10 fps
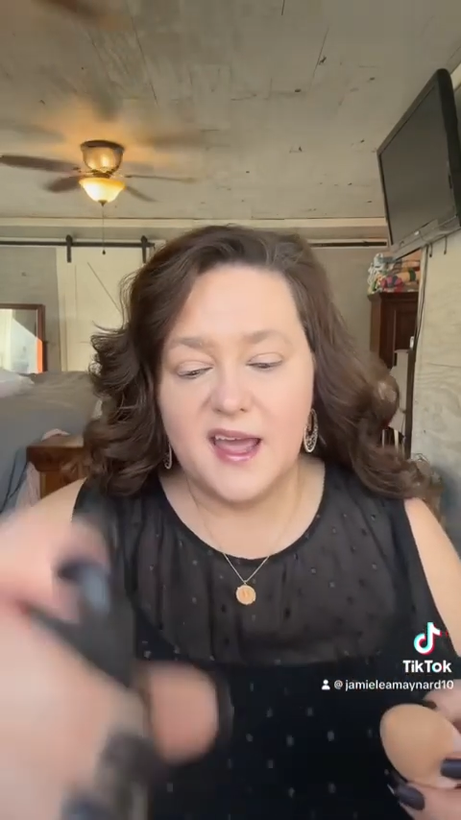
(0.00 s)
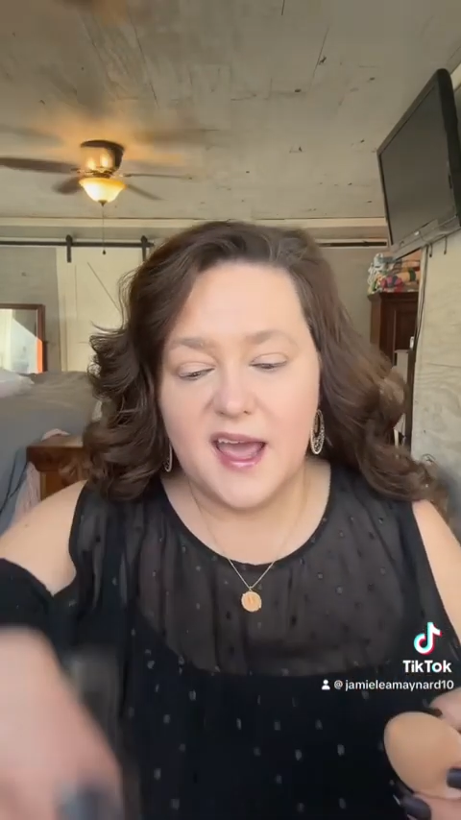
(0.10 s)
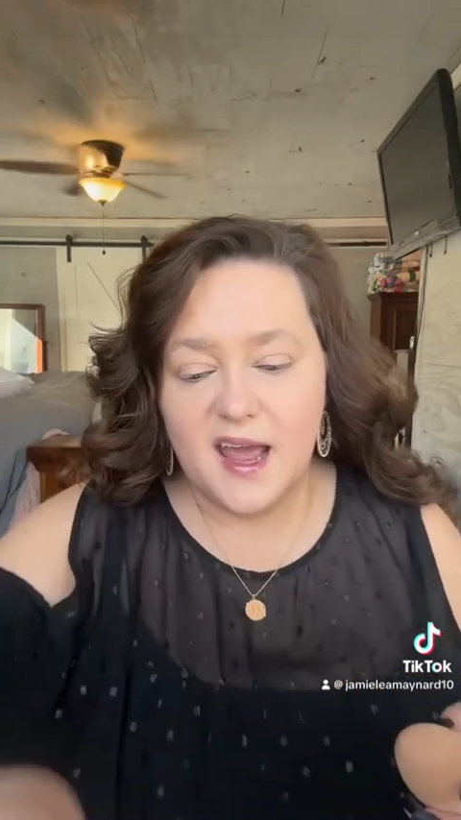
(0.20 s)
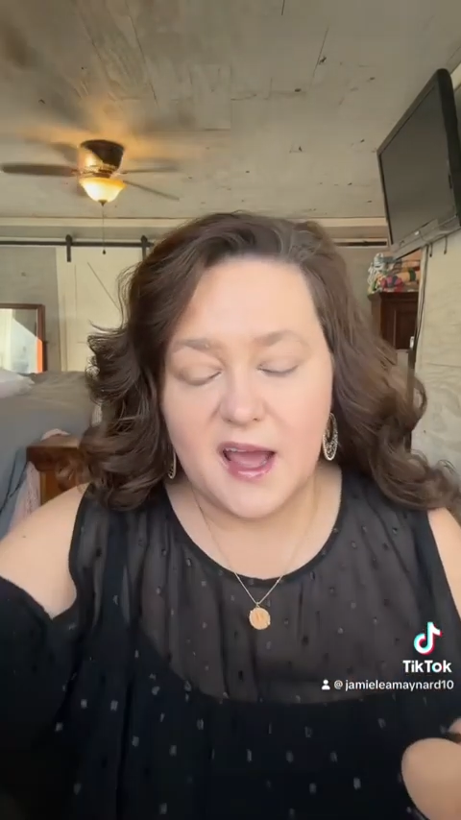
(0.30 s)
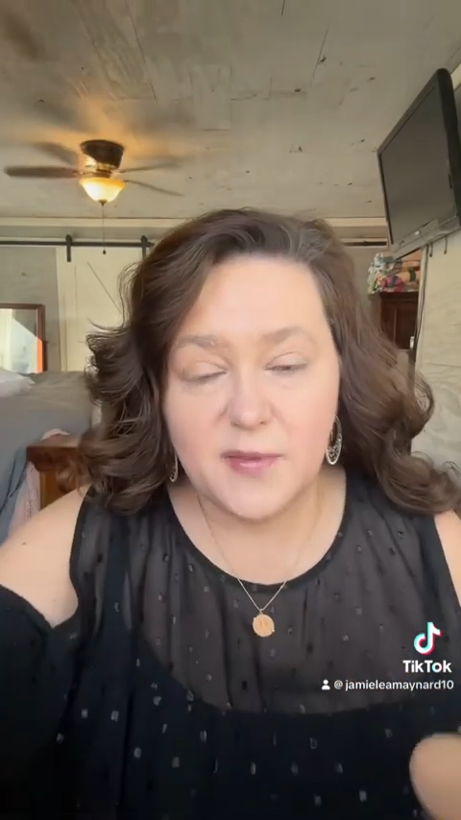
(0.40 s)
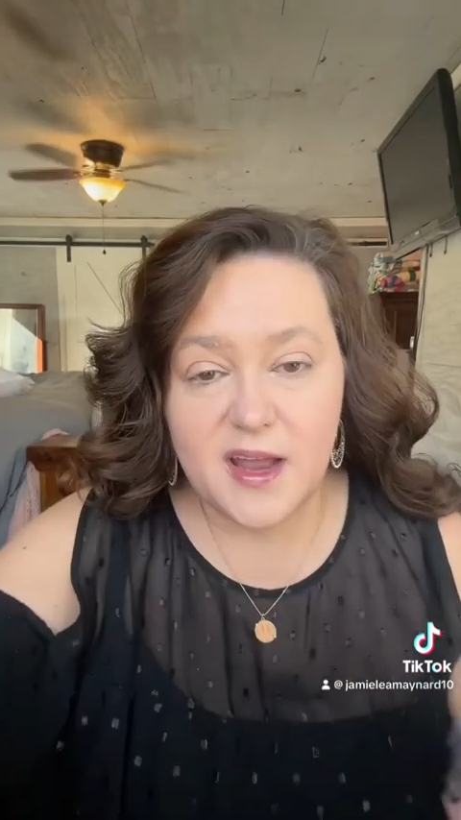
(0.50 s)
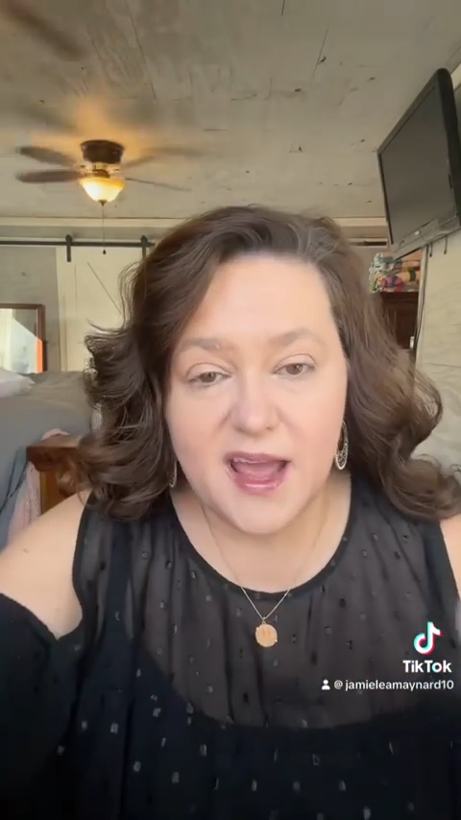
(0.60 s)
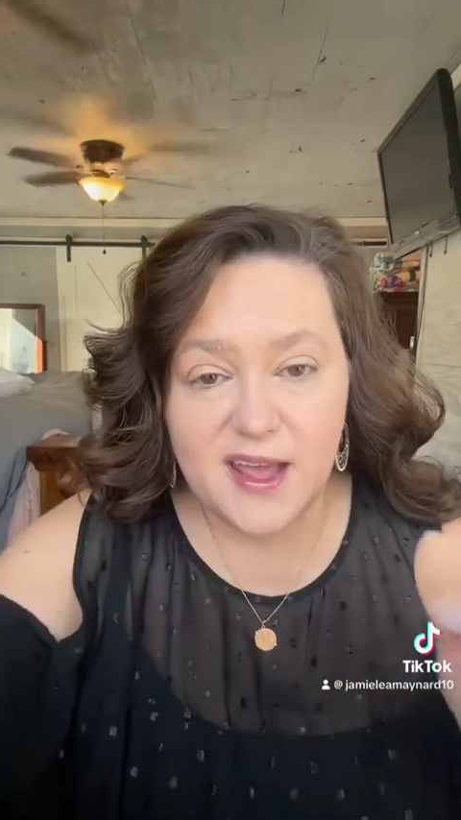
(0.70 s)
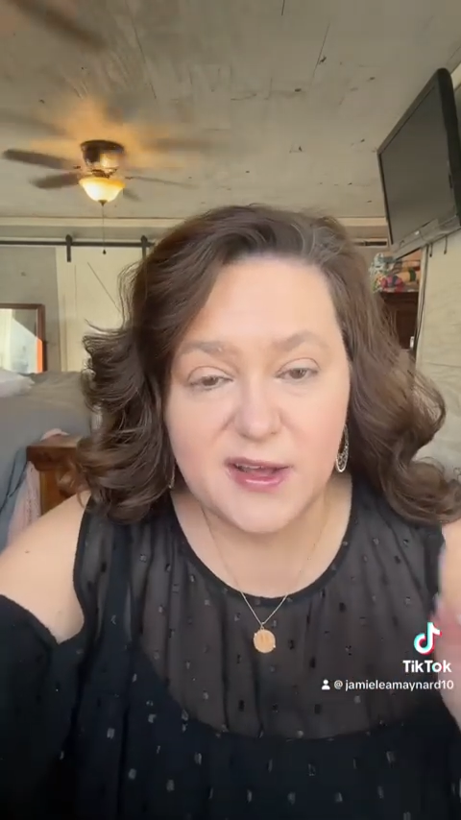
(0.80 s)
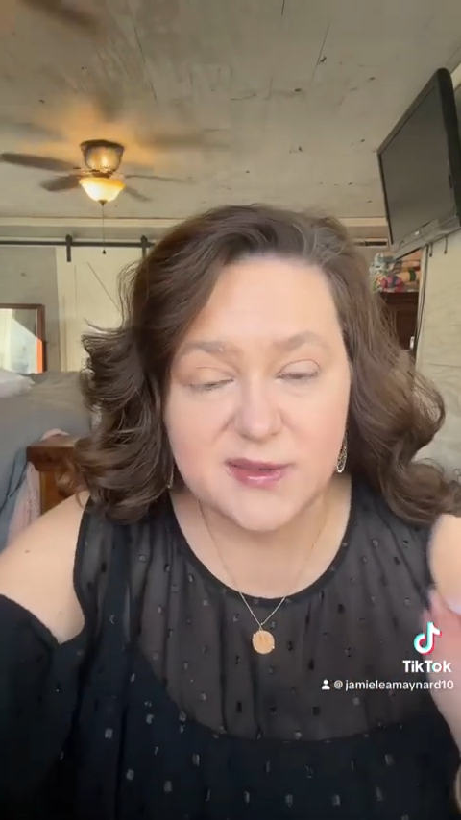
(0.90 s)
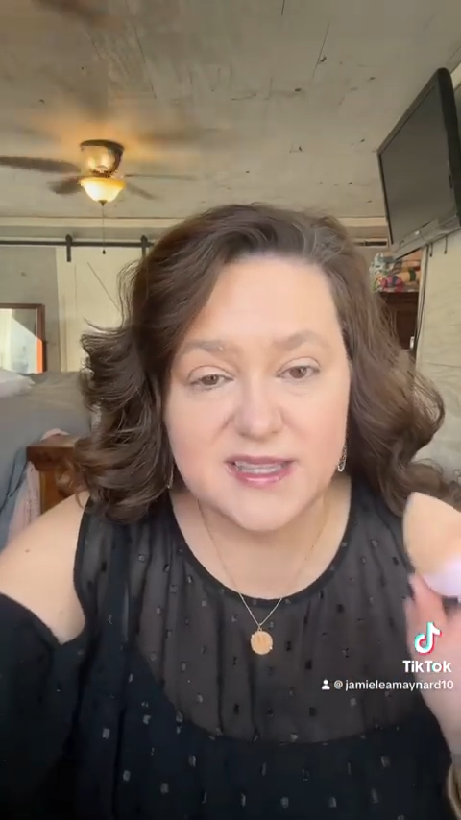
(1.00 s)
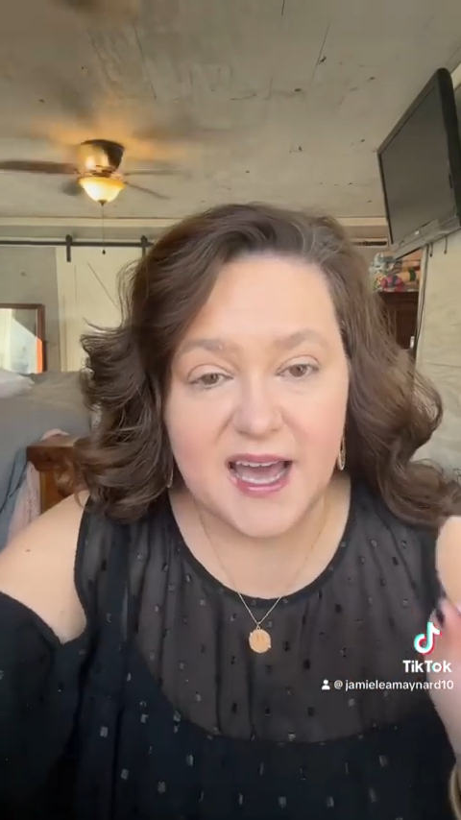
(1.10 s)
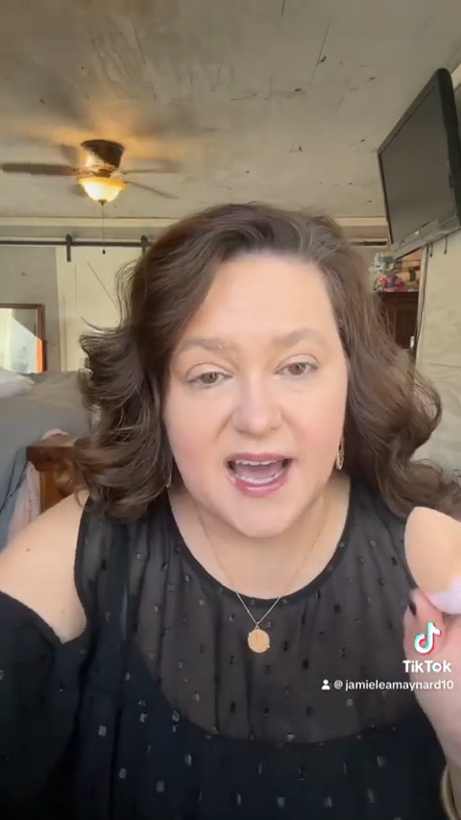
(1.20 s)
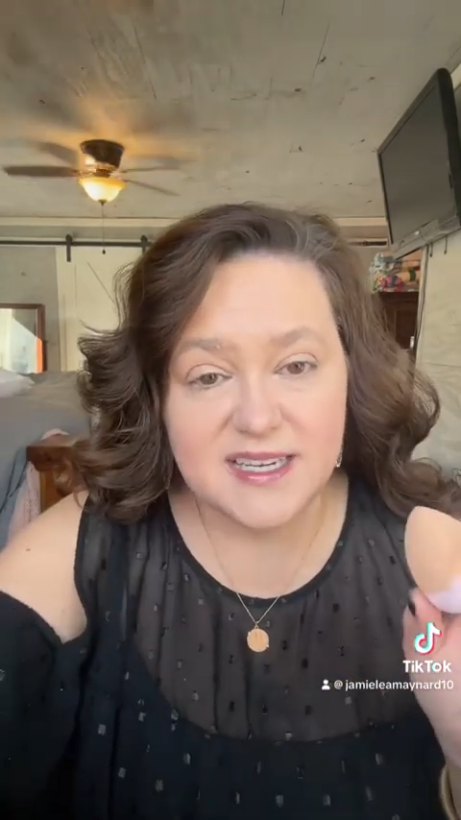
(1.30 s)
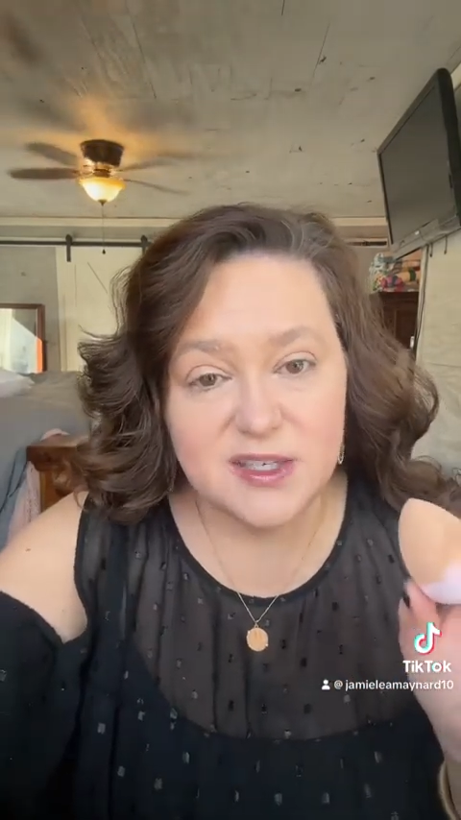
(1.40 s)
and I'm going to use
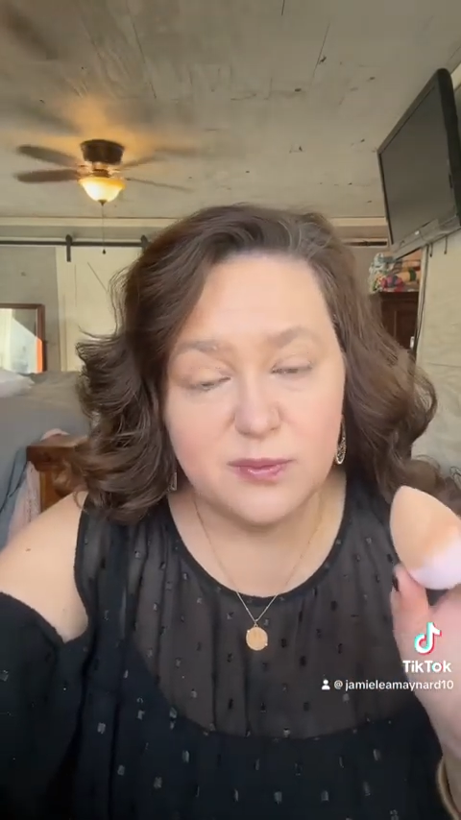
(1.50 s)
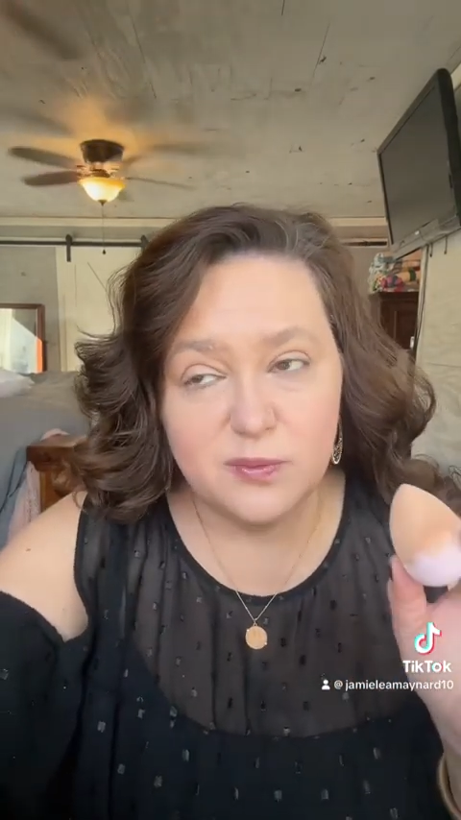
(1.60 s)
that to